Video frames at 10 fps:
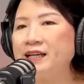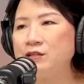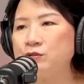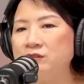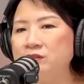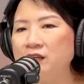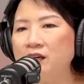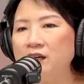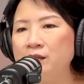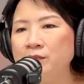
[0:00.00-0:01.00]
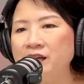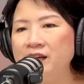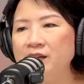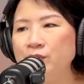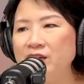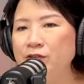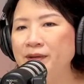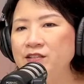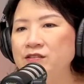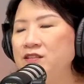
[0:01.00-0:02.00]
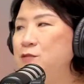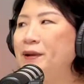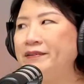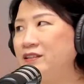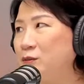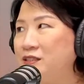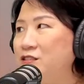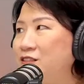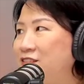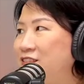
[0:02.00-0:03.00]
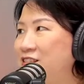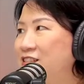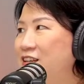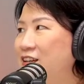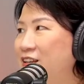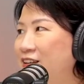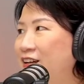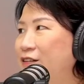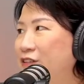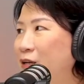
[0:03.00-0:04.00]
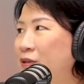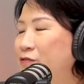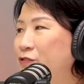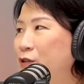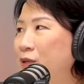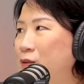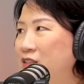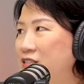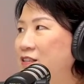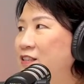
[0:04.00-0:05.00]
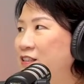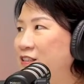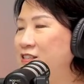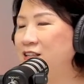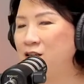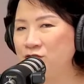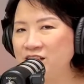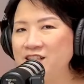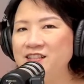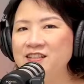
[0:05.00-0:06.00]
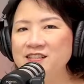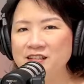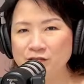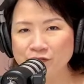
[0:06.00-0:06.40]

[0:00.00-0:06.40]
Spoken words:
it casual, and we have a bunch of disparate questions that have come in from our listeners and our readers and our